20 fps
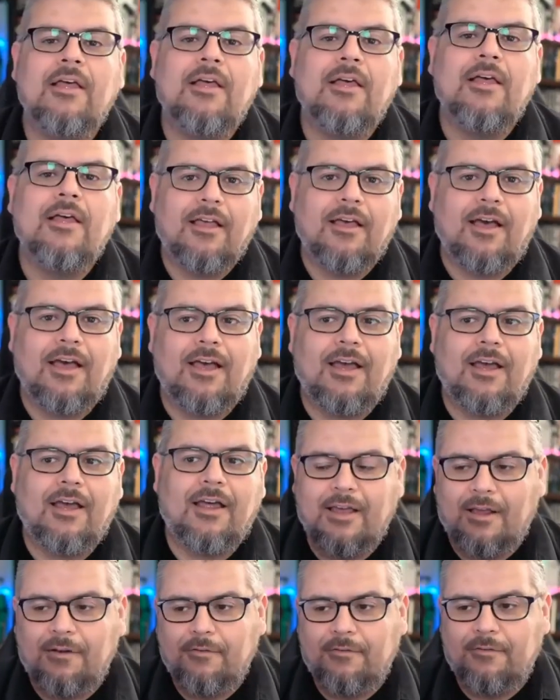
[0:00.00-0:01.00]
got
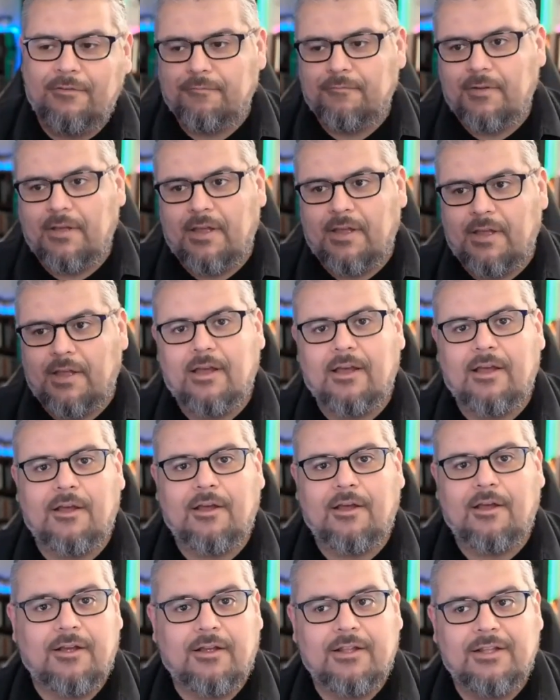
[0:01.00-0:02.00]

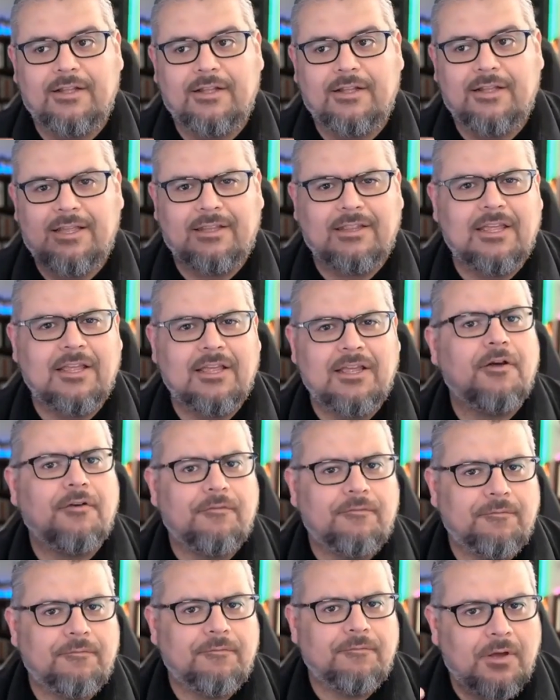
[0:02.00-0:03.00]
I think a
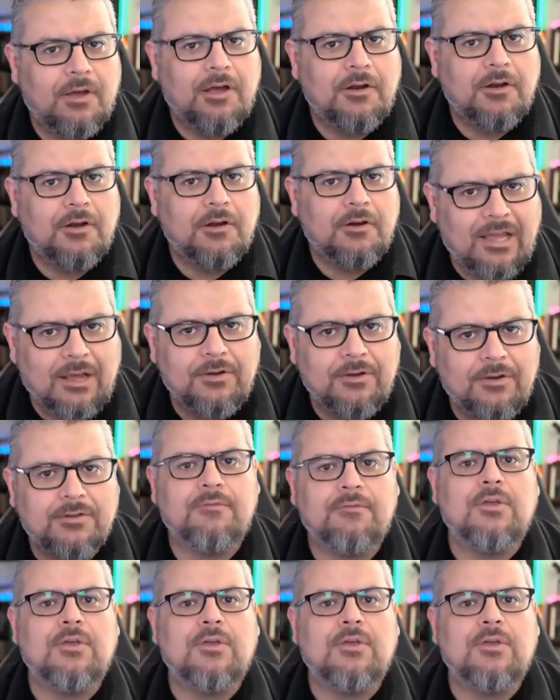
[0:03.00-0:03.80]
few 100,000 views